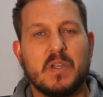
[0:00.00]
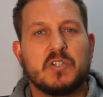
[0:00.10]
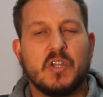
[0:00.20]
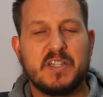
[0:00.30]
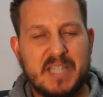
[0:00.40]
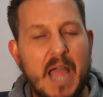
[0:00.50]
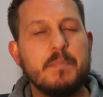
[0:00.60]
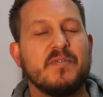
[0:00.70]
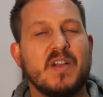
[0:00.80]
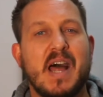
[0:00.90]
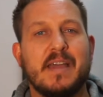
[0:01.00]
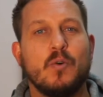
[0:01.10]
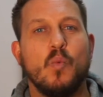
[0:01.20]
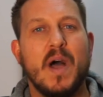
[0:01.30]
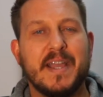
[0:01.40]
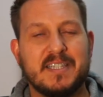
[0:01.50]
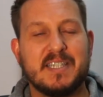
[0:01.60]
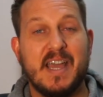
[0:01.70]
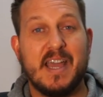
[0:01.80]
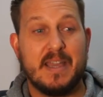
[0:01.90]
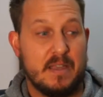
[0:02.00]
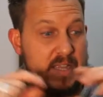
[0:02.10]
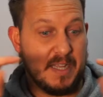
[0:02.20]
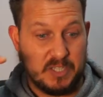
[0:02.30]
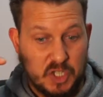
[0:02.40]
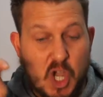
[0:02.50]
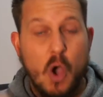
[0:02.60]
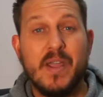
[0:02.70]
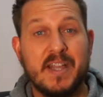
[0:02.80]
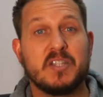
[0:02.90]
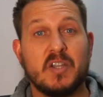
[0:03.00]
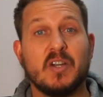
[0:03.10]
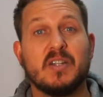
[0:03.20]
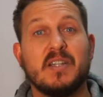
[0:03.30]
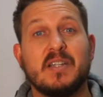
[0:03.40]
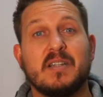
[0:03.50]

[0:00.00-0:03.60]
So the type of client that YSA is going to